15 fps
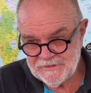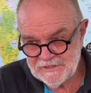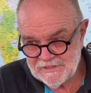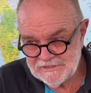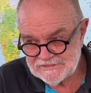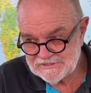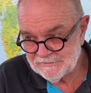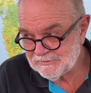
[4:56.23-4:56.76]

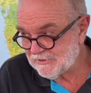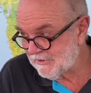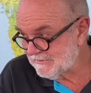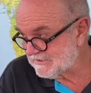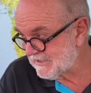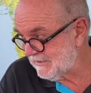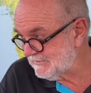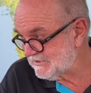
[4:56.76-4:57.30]
He
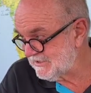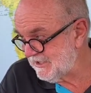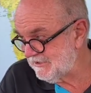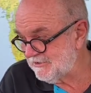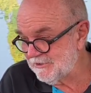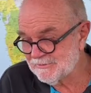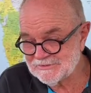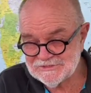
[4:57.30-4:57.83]
sometimes comes here
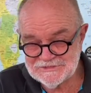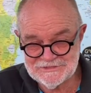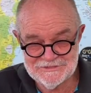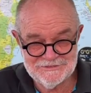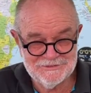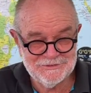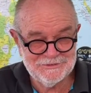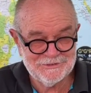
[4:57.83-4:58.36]
and helps us
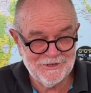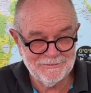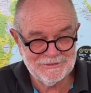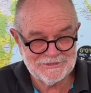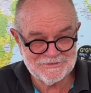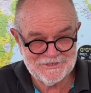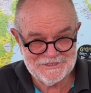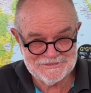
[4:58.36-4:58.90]
do
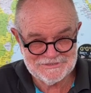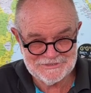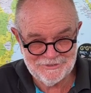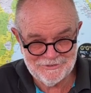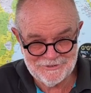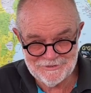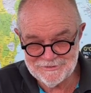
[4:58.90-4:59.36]
commentary and so on,